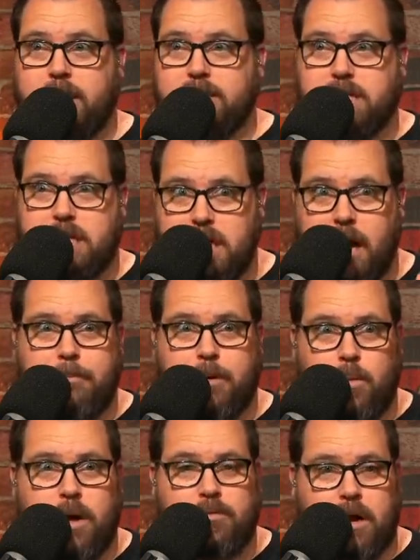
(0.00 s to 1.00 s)
He's the
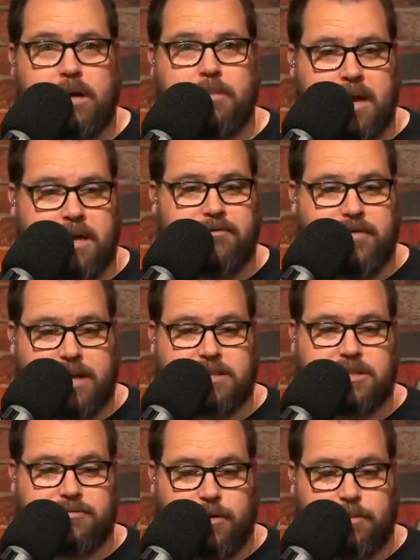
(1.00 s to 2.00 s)
number 1 running back in
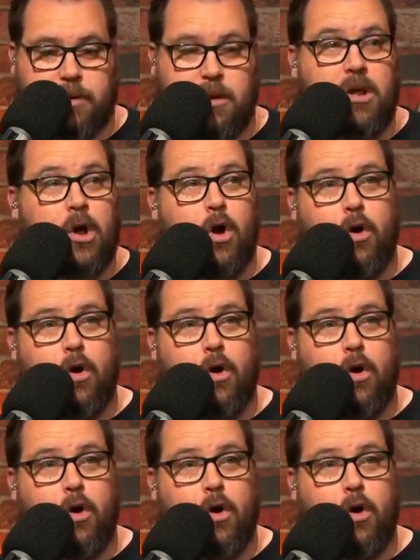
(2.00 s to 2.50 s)
fantasy football